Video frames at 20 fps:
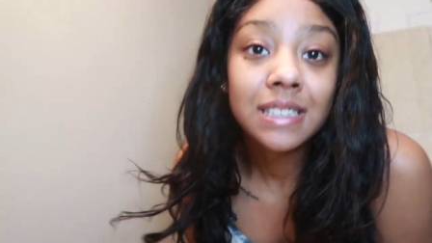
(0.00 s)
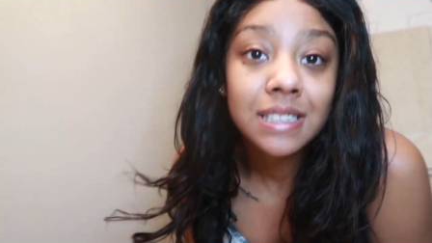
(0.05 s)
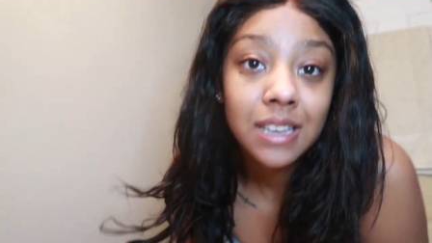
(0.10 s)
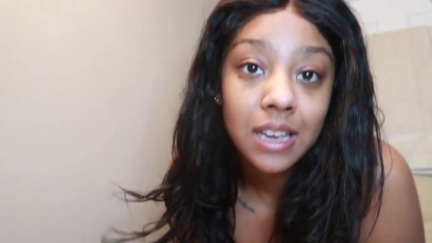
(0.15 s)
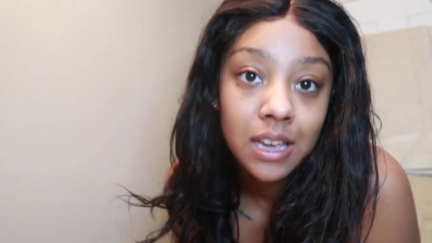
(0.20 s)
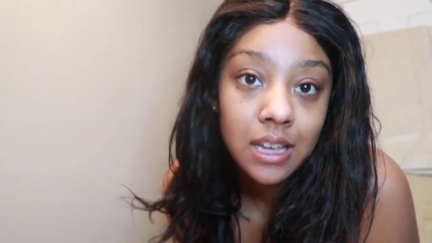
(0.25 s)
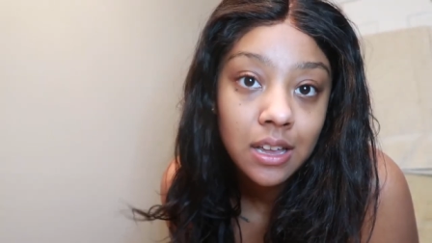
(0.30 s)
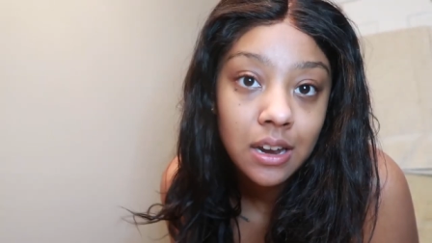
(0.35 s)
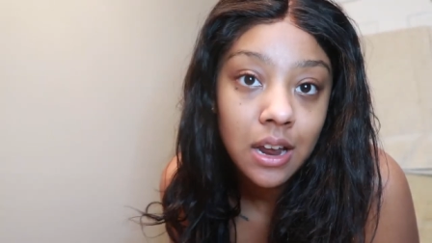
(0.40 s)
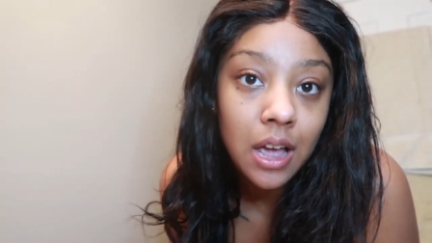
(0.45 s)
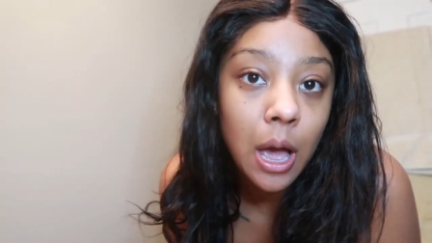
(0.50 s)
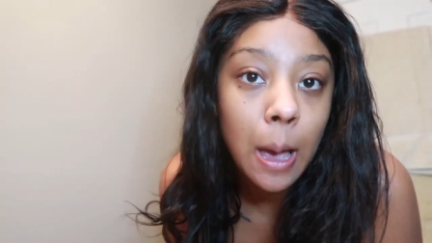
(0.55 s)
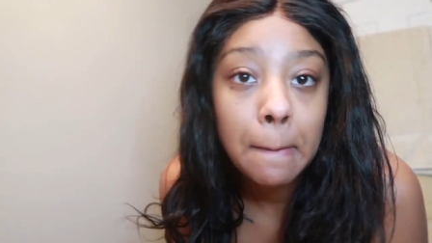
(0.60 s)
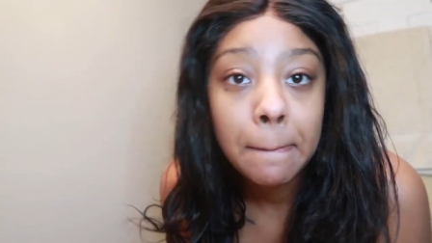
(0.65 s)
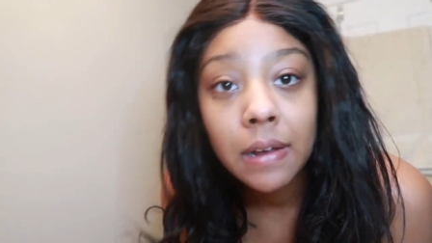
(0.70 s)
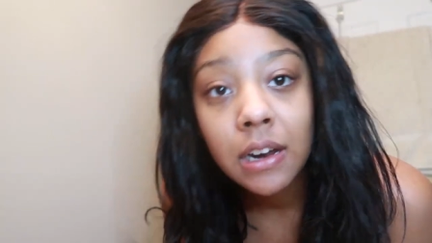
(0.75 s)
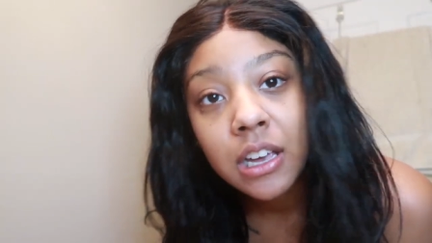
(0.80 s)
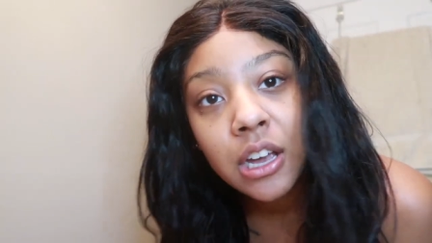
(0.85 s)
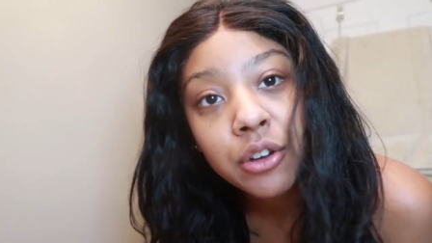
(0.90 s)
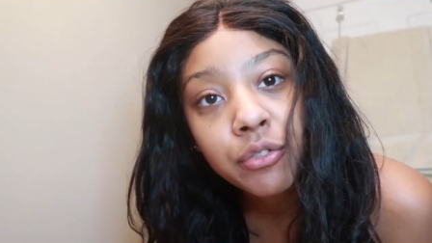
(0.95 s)
said,
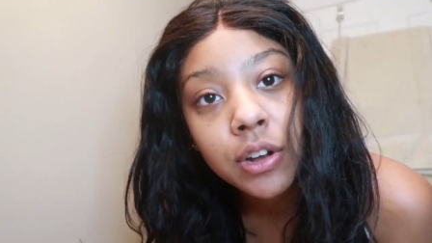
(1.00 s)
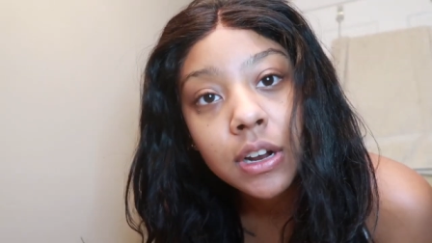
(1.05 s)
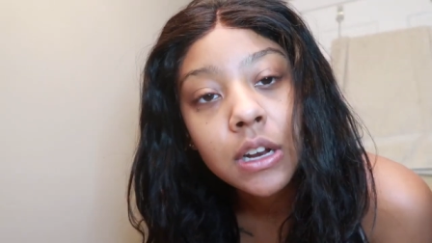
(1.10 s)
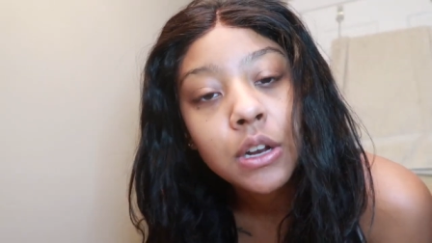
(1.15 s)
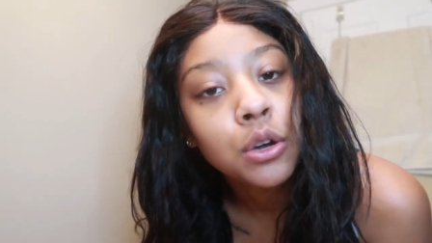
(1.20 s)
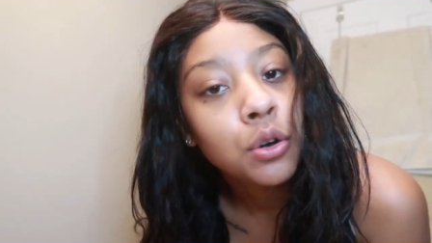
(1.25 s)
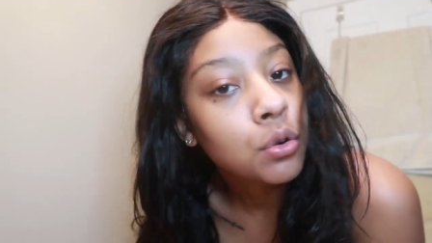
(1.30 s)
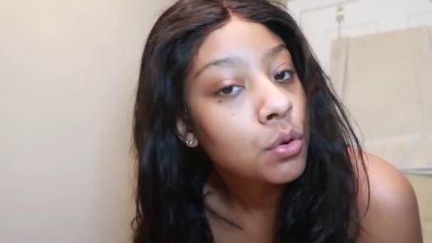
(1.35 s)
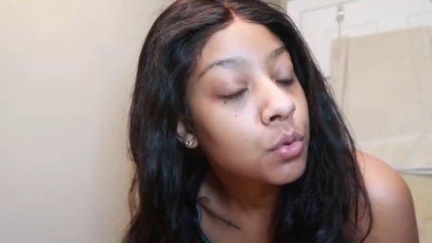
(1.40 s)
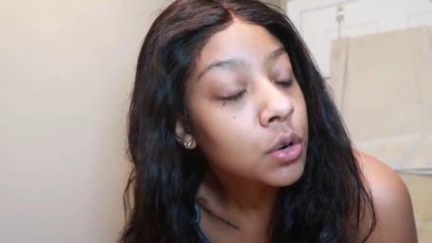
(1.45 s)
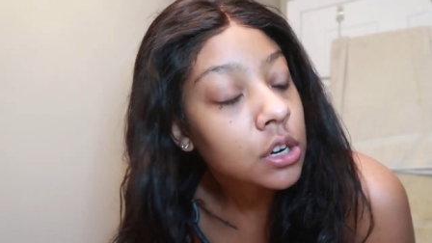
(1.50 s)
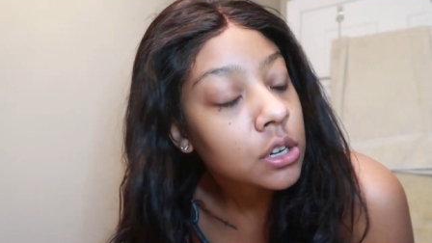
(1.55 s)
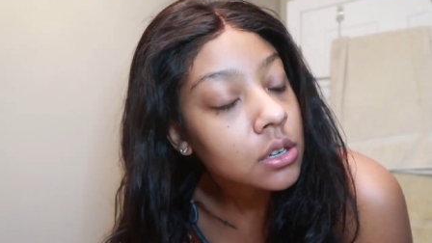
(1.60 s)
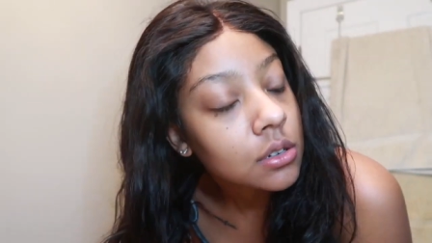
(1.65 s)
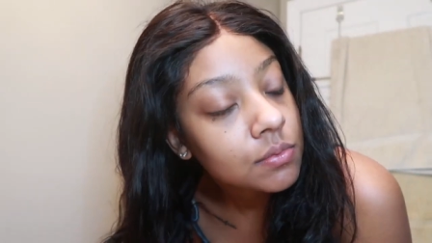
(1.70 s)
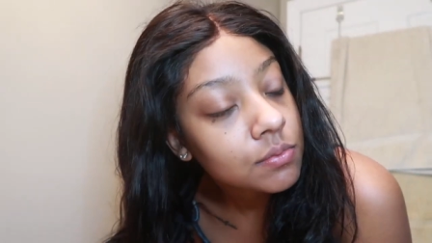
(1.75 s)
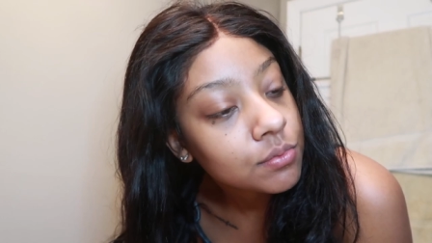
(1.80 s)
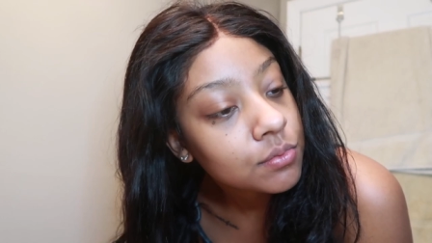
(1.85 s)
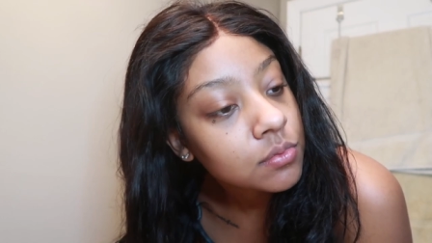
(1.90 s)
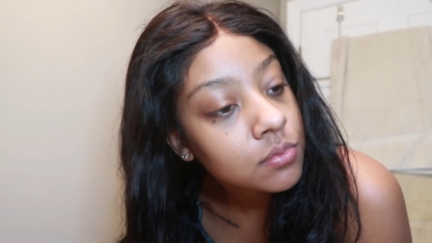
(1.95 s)
I'm going to get ready to go to work.